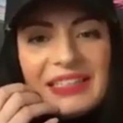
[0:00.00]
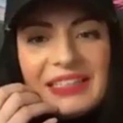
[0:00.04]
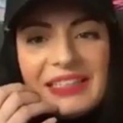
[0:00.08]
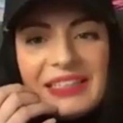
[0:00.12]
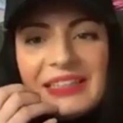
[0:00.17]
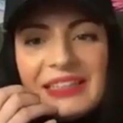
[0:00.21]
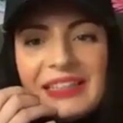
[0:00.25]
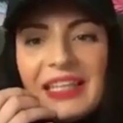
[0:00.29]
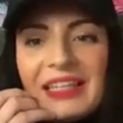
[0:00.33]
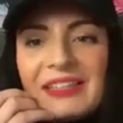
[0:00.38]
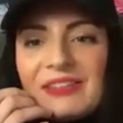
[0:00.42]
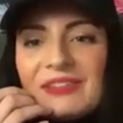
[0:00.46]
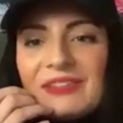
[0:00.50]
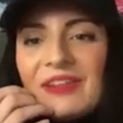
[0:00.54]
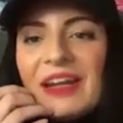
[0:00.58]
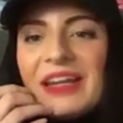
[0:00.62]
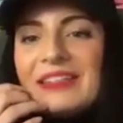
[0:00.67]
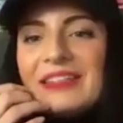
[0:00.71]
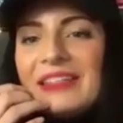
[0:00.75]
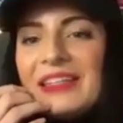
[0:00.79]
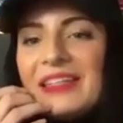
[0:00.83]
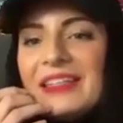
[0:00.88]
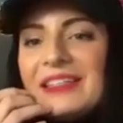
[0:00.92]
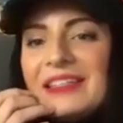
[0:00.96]
That's all right.
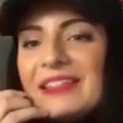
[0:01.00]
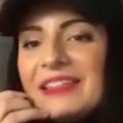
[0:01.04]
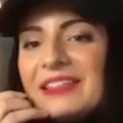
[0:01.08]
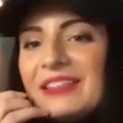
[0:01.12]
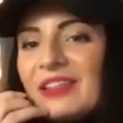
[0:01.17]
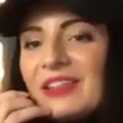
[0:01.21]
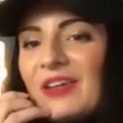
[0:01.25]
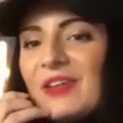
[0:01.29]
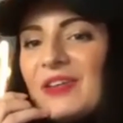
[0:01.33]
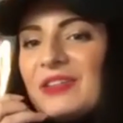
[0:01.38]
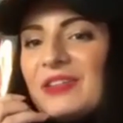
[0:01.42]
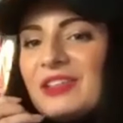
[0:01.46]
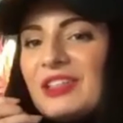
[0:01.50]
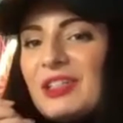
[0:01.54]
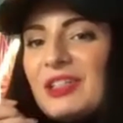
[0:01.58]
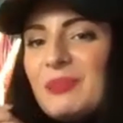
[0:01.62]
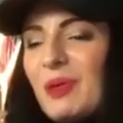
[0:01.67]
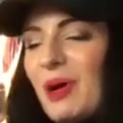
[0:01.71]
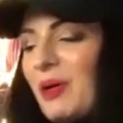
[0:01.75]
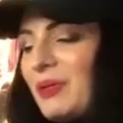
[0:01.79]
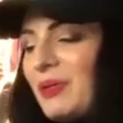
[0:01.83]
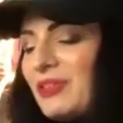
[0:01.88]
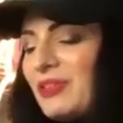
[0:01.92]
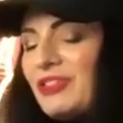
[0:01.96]
It's easy to go on
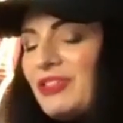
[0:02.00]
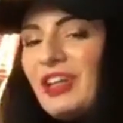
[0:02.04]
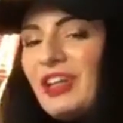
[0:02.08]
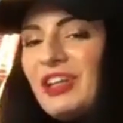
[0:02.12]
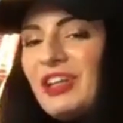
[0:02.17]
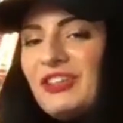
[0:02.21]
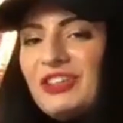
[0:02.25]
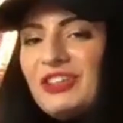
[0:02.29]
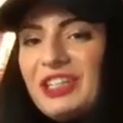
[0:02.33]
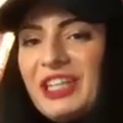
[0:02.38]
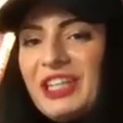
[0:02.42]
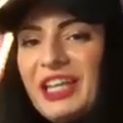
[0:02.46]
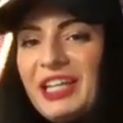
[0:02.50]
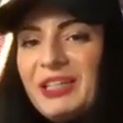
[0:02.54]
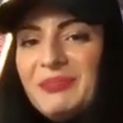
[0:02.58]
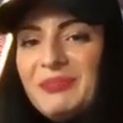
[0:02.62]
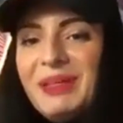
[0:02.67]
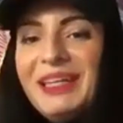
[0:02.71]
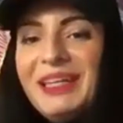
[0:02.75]
Depot and change your name.